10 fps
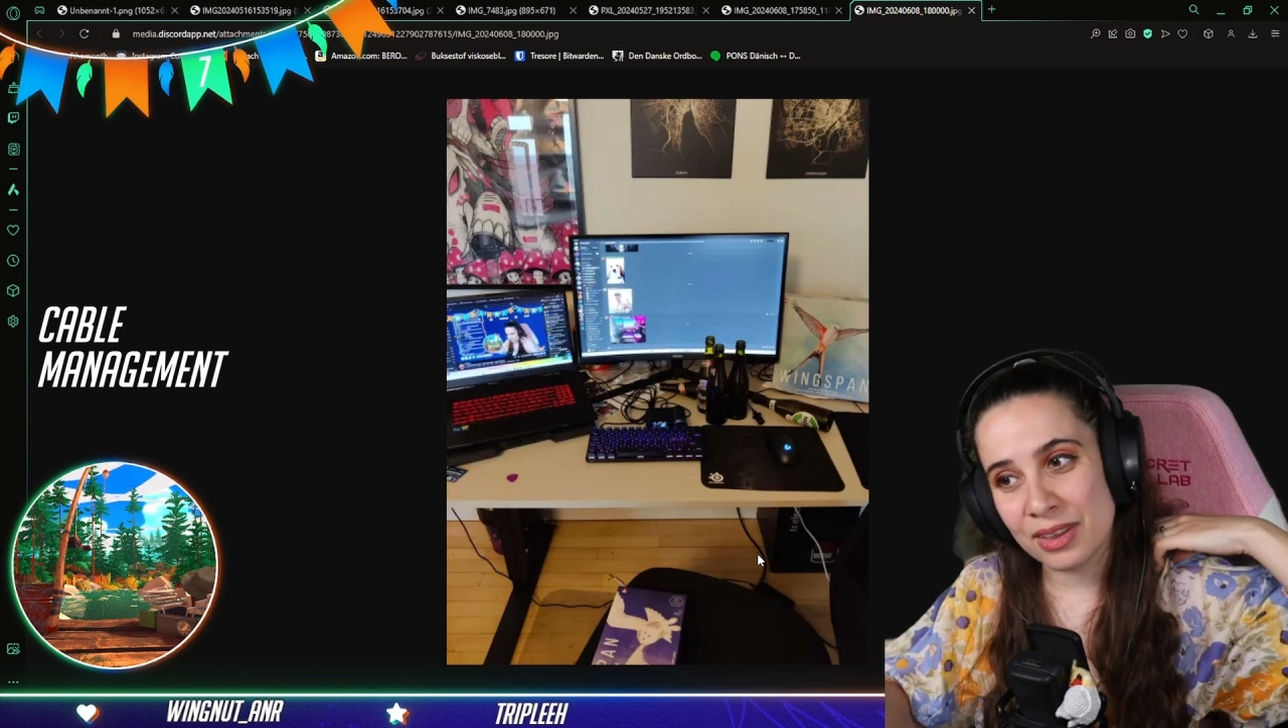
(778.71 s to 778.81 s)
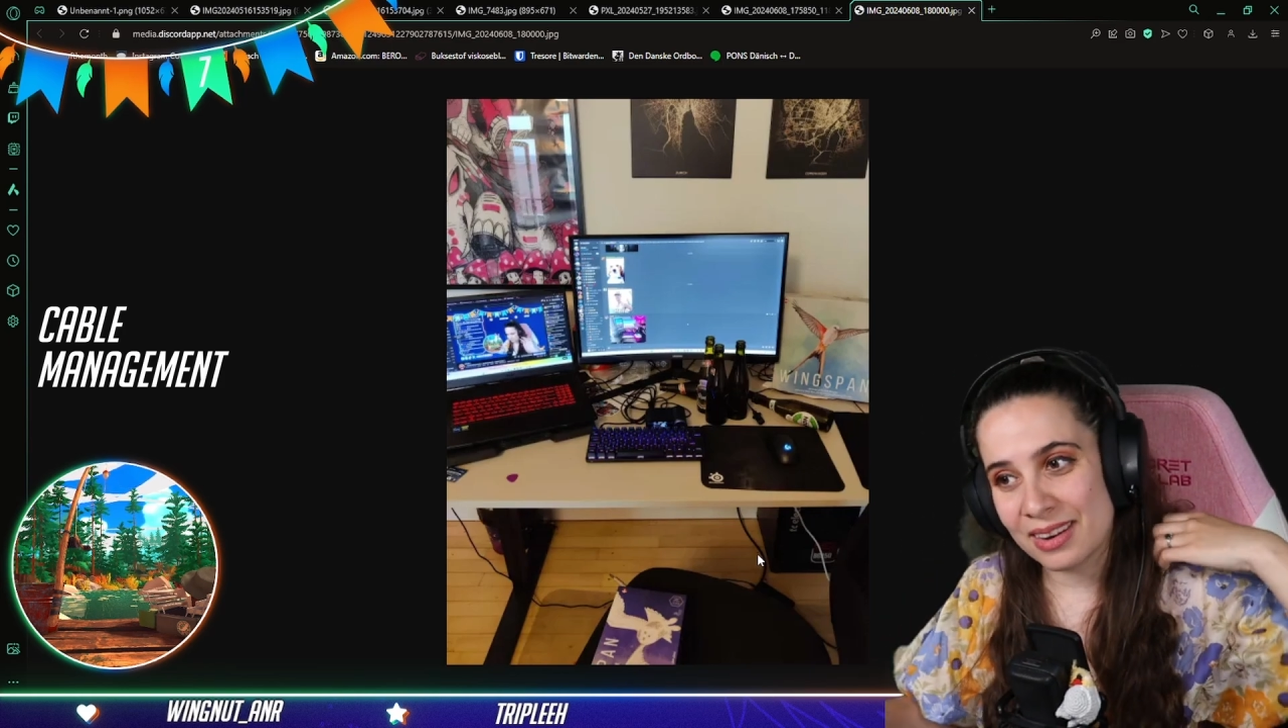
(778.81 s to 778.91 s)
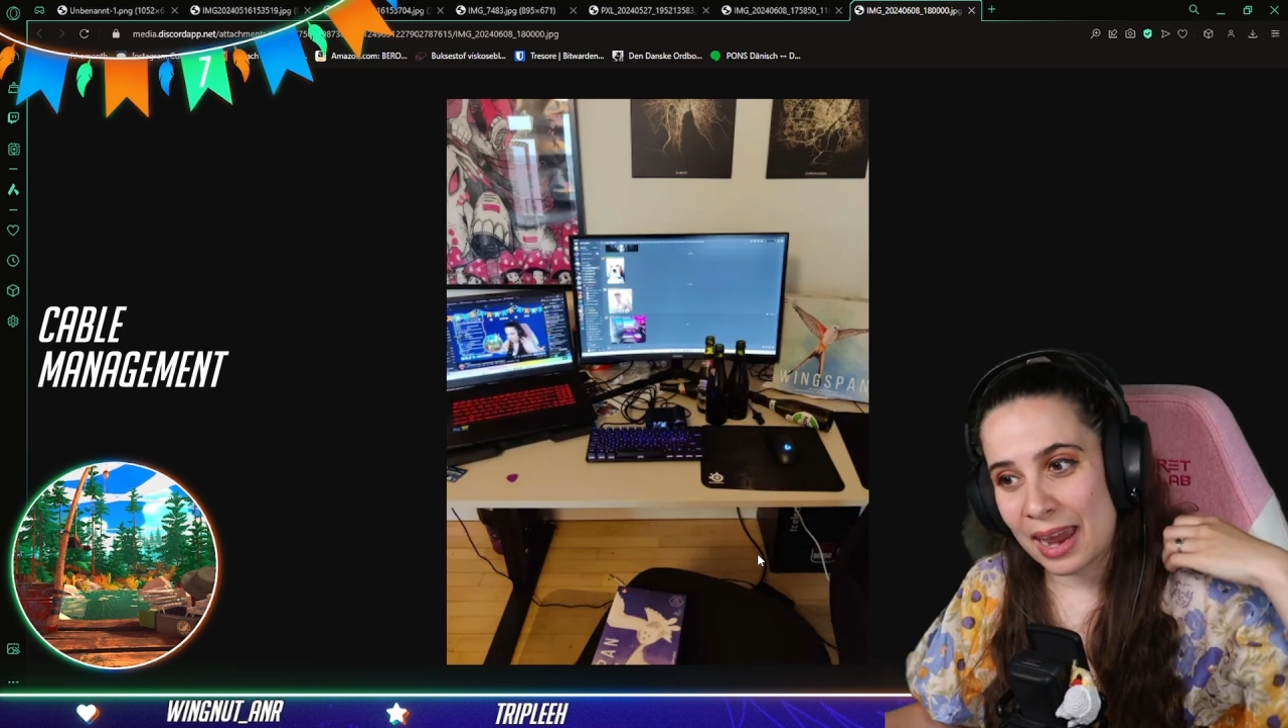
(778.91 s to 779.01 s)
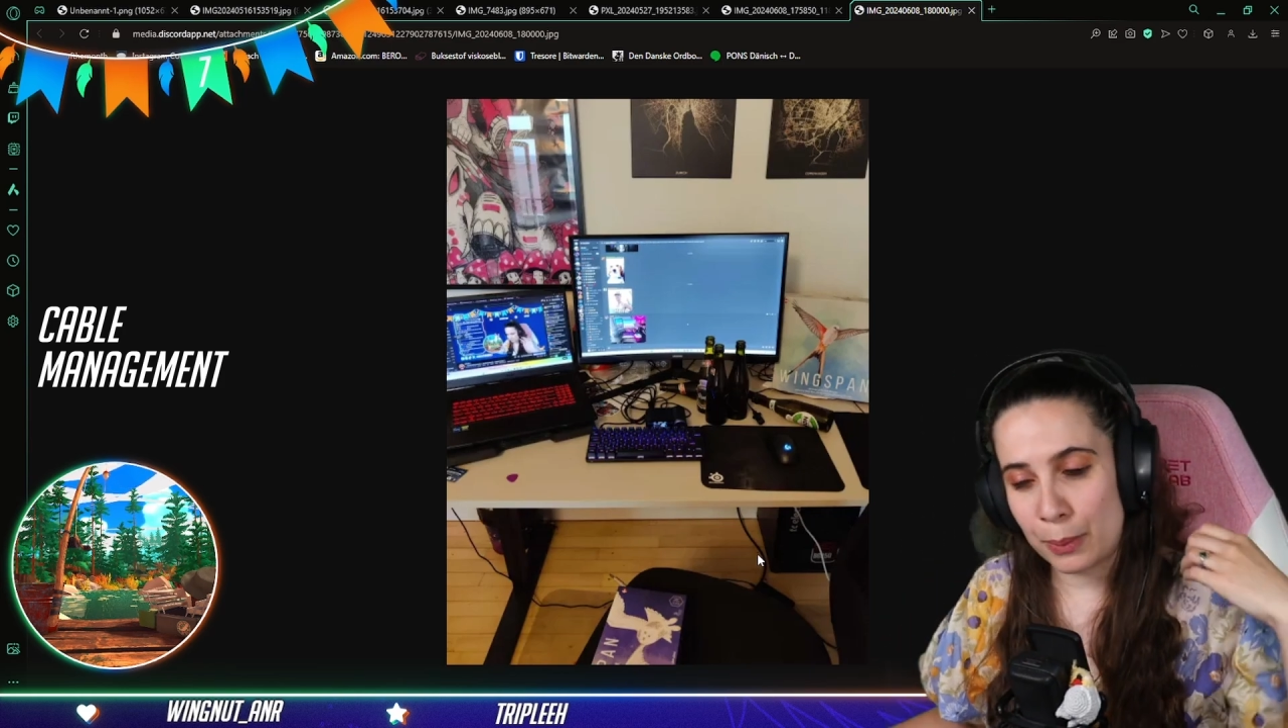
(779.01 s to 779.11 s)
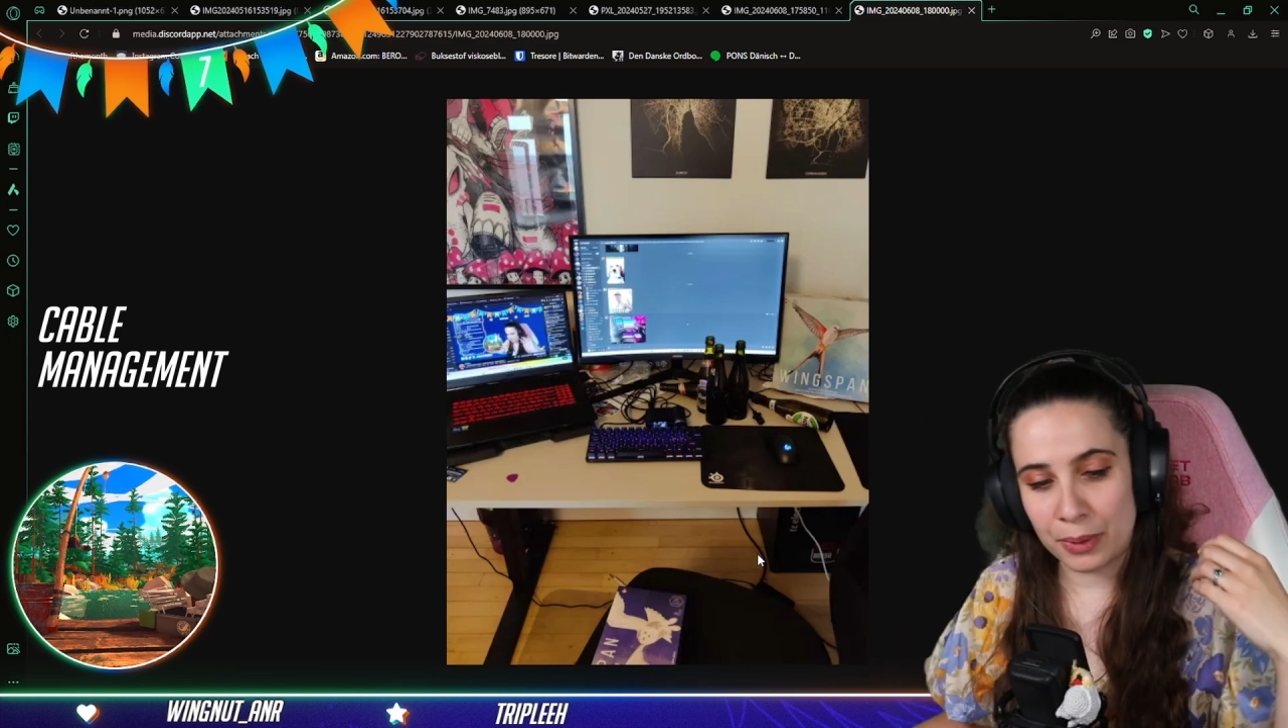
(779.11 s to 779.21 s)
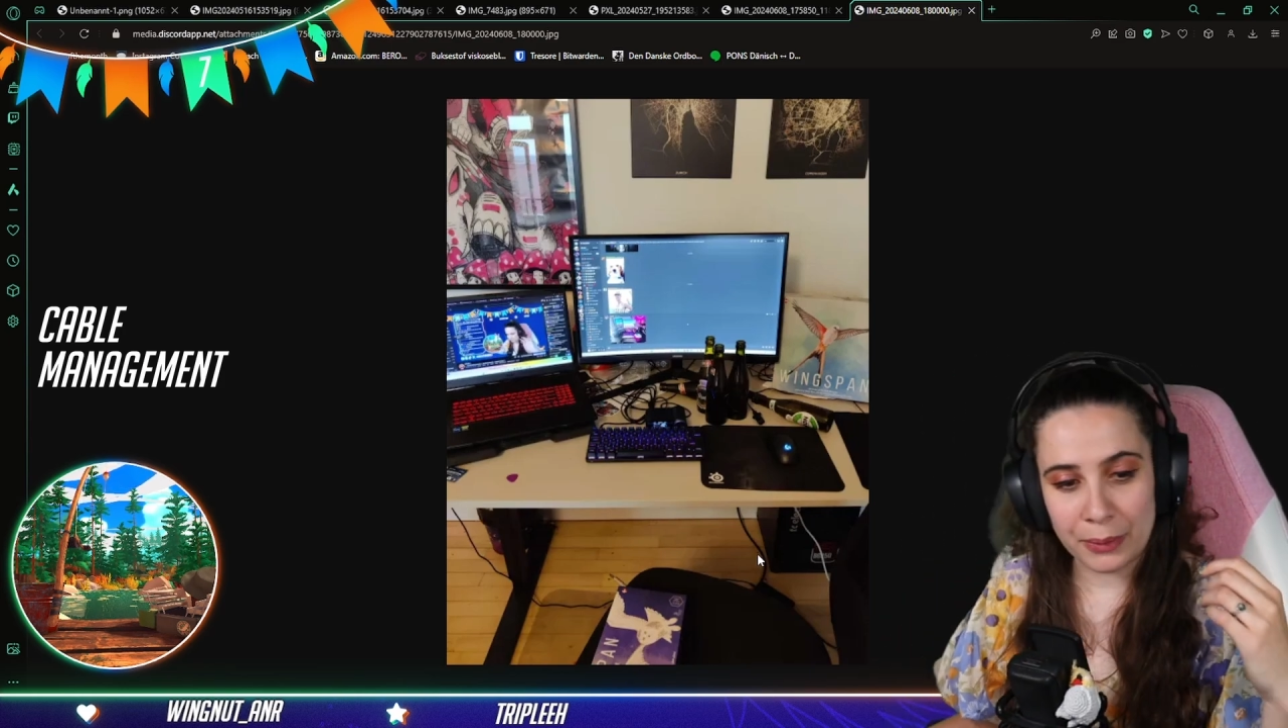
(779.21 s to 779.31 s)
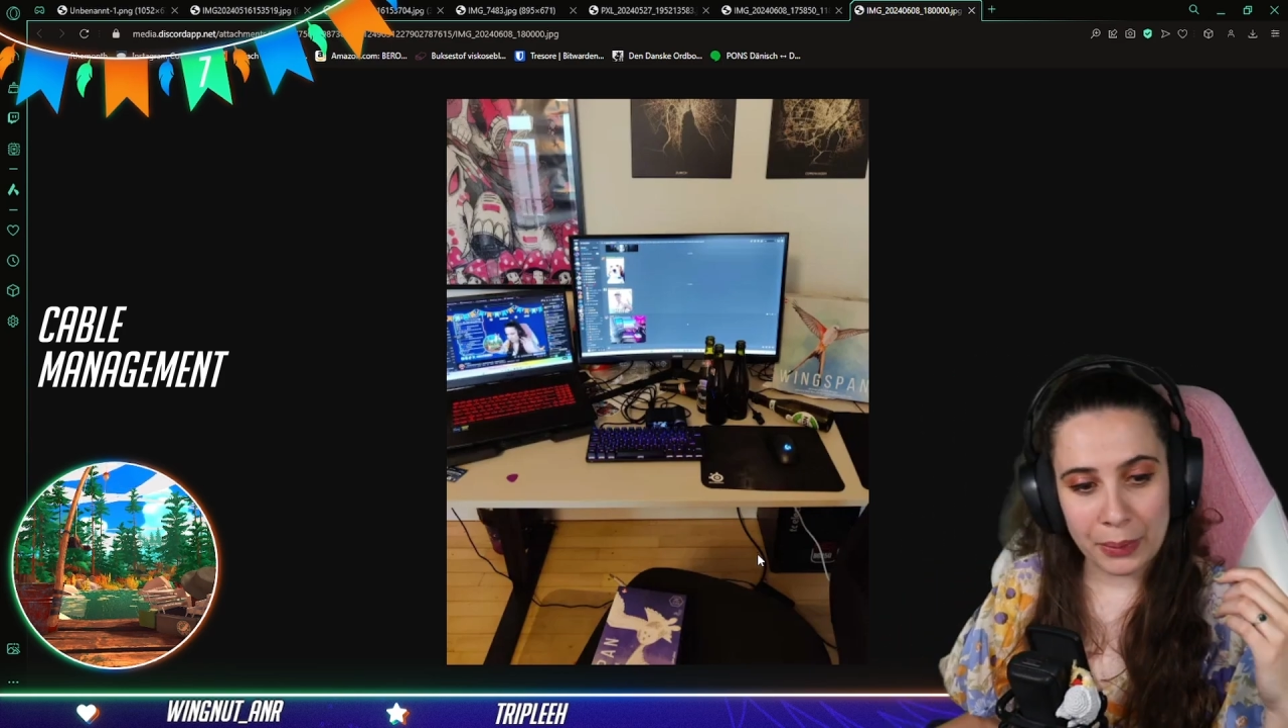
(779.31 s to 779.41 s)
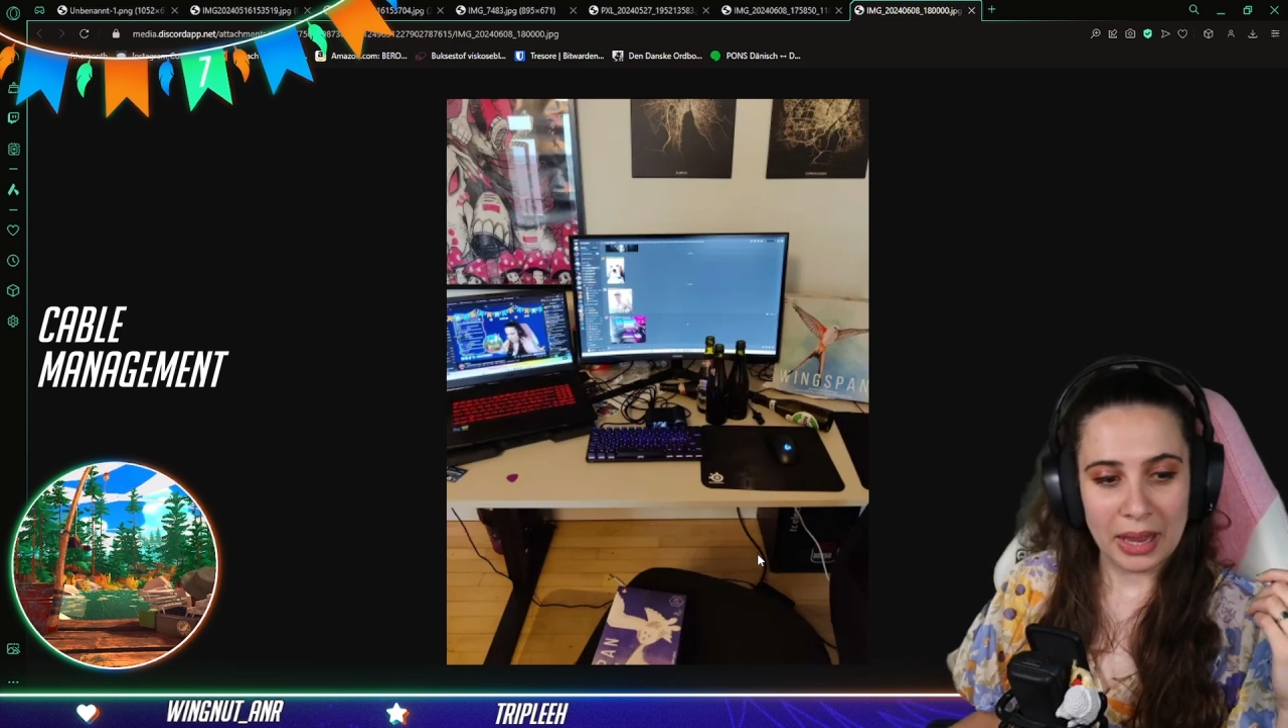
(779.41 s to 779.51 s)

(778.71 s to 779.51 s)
table.